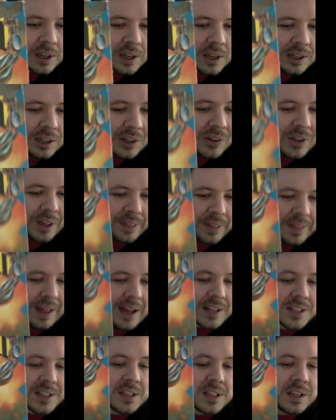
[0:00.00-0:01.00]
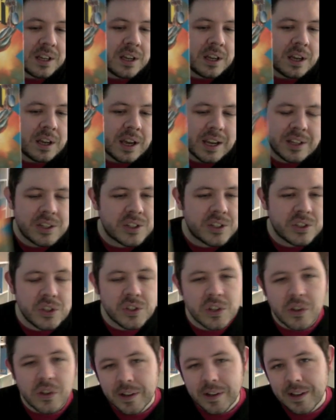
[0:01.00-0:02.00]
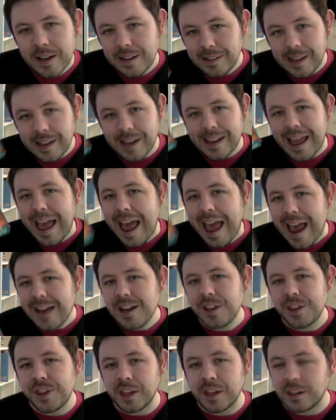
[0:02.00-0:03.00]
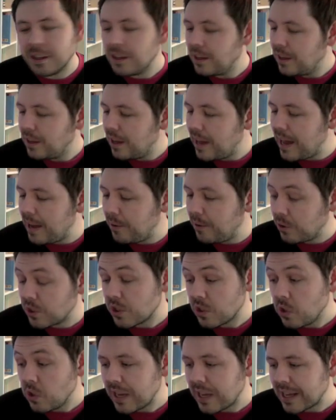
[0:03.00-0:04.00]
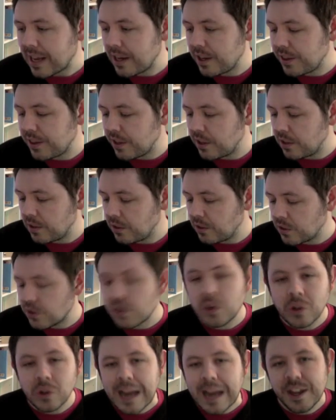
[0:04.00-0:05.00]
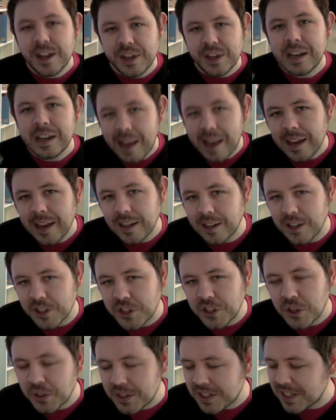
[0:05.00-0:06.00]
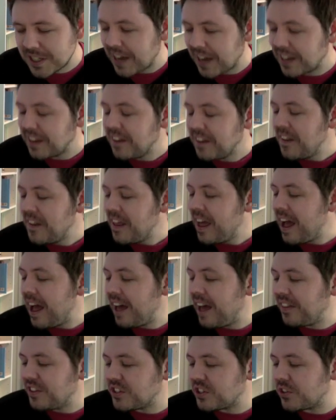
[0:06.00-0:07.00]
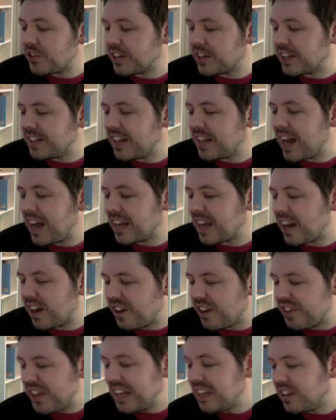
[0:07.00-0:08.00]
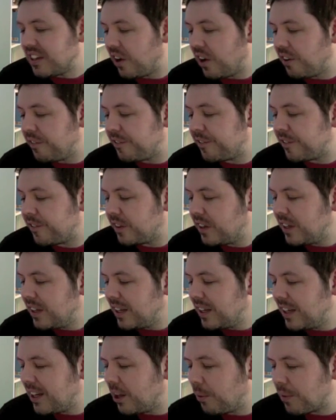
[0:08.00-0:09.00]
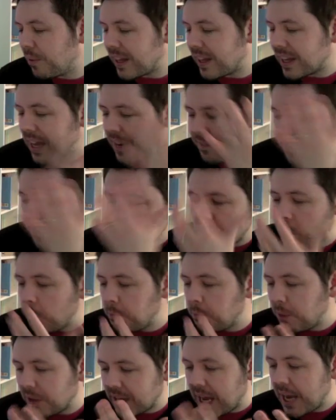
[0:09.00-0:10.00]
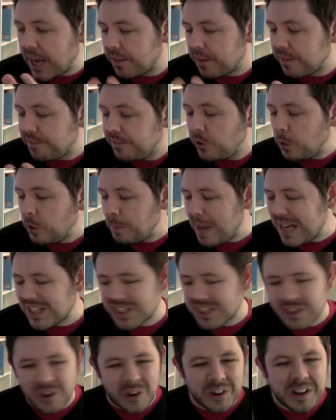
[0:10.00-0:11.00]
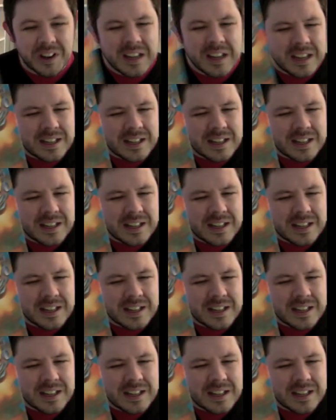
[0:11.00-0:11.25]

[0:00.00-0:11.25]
Look at that. It just doesn't look like anything. Or doesn't look like anything. Or doesn't look anything like, I should say, the Turrican that I kind of think of. With like kind of the robot, kind of the full mask on.